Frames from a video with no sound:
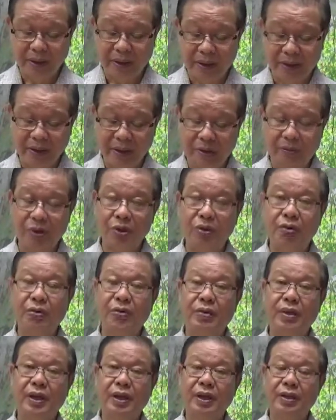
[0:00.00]
He's able to
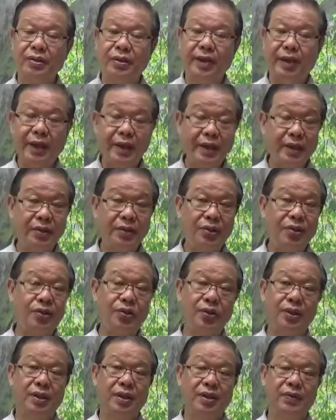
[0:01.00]
relate to any
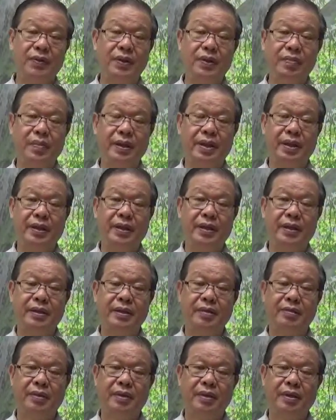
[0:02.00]
teaching given by
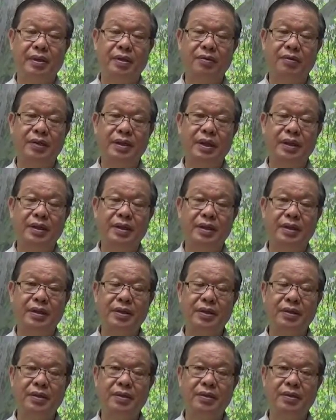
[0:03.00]

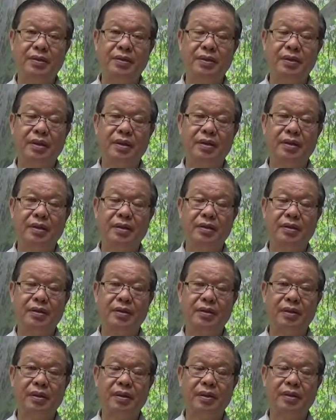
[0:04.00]
outsiders,
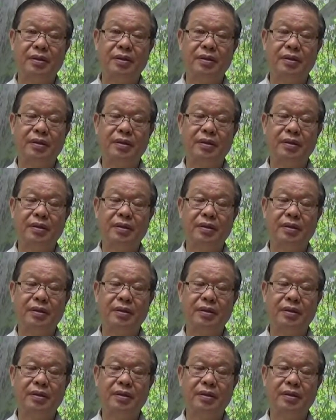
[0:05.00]
and